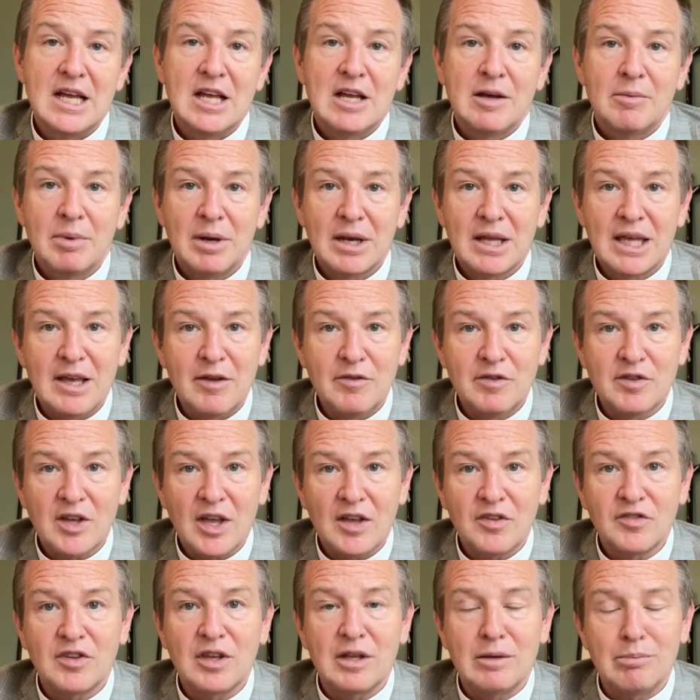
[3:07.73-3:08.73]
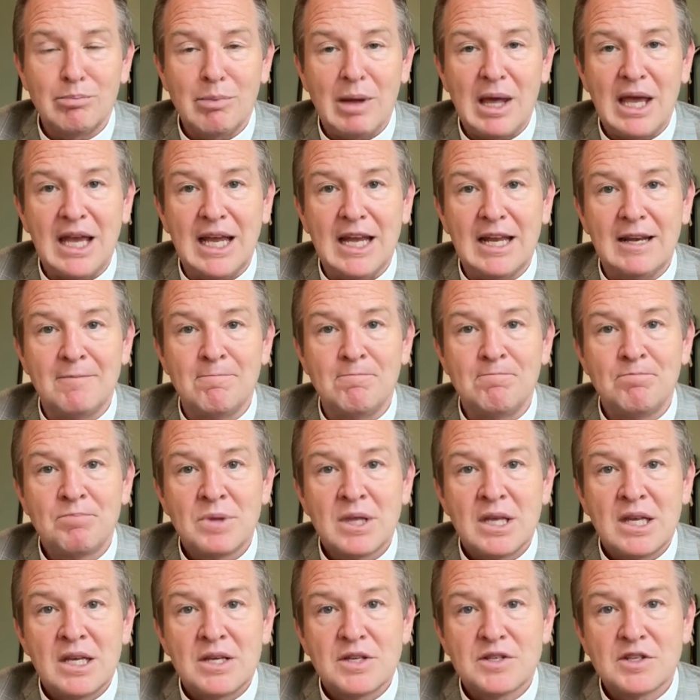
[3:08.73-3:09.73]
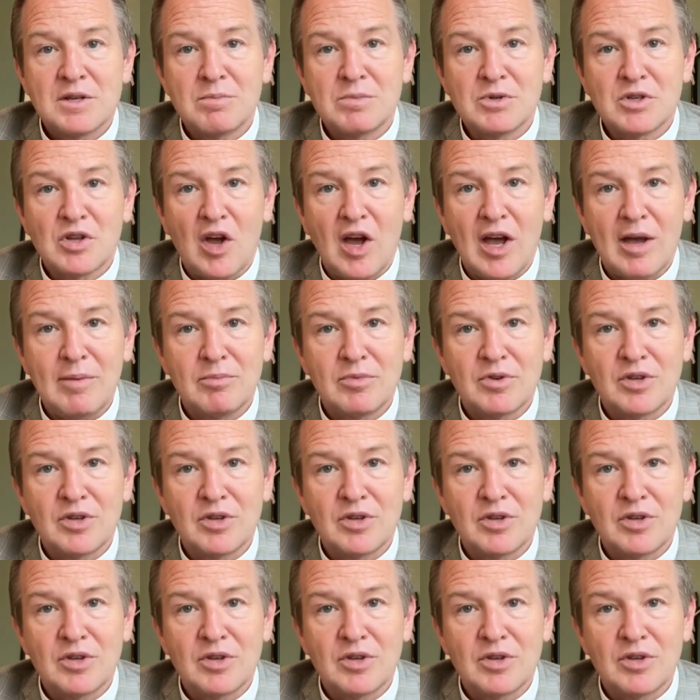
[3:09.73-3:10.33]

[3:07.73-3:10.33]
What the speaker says: but it gives us in Maine some time